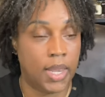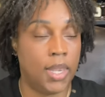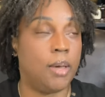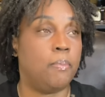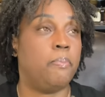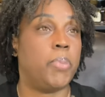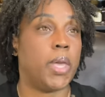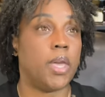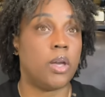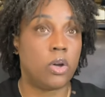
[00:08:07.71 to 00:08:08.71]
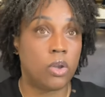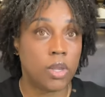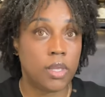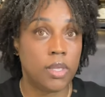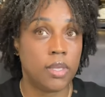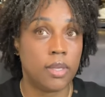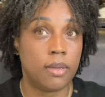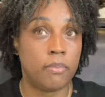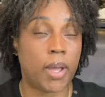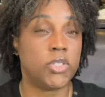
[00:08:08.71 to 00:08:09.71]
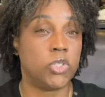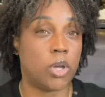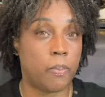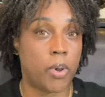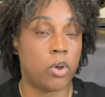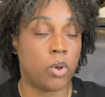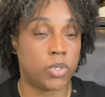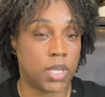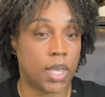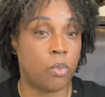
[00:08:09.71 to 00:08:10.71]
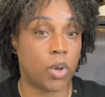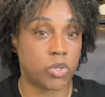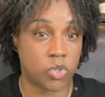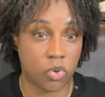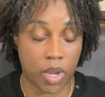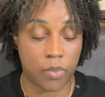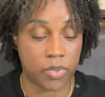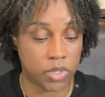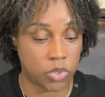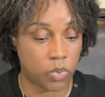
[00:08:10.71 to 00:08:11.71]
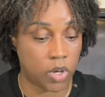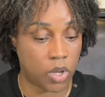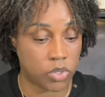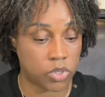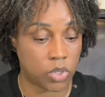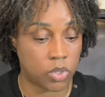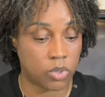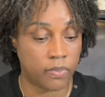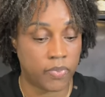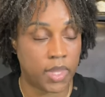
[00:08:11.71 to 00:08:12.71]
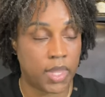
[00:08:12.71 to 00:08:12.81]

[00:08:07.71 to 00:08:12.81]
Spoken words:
La Belle by Jean Paul Gaultier works great with this one also.